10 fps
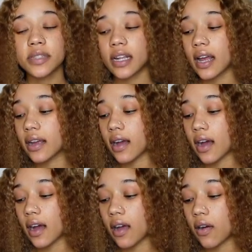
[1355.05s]
that I
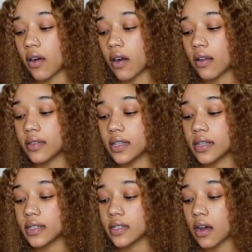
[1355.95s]
got are
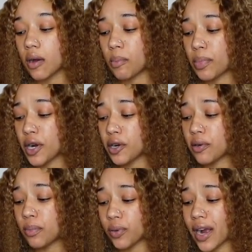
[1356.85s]
this um,
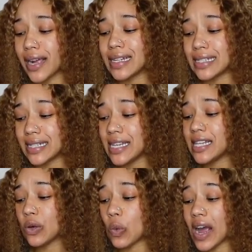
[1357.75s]
Pearl Bright
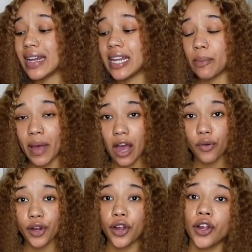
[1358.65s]
Teeth Whitening
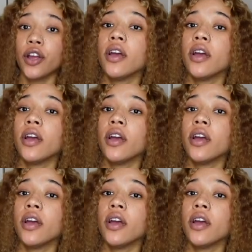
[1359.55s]
Powder.